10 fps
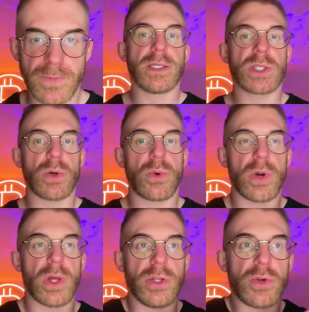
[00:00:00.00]
So
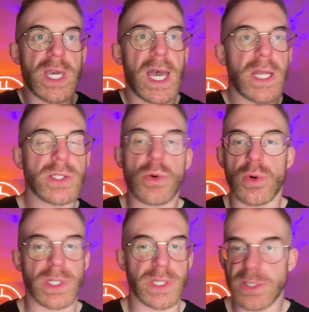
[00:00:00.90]
you cannot
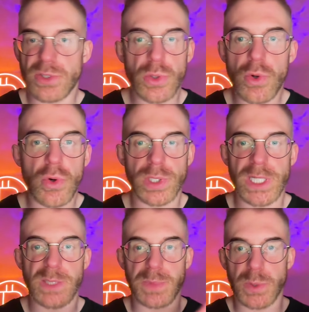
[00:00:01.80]
correlate. There is no
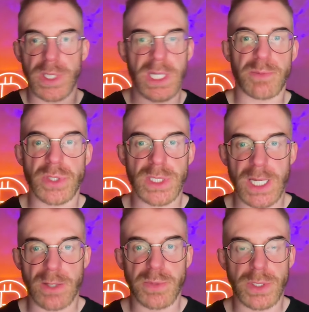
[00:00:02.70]
correlation between input and
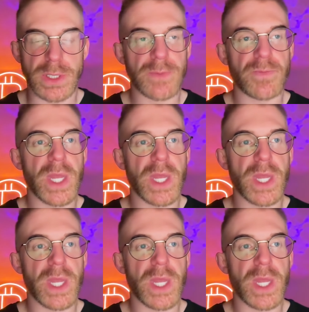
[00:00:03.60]
output.